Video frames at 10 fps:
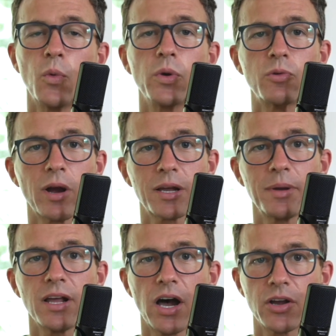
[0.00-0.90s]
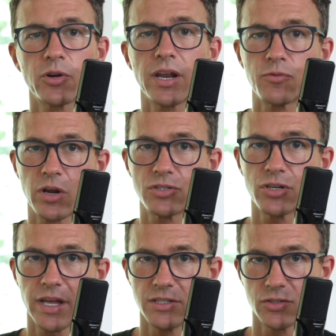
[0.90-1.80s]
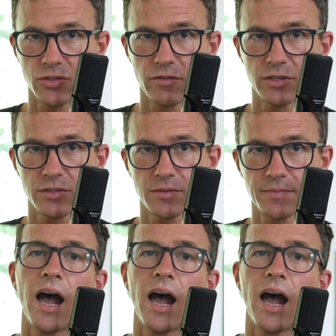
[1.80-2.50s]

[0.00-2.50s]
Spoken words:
we recommend hiring a registered agent service.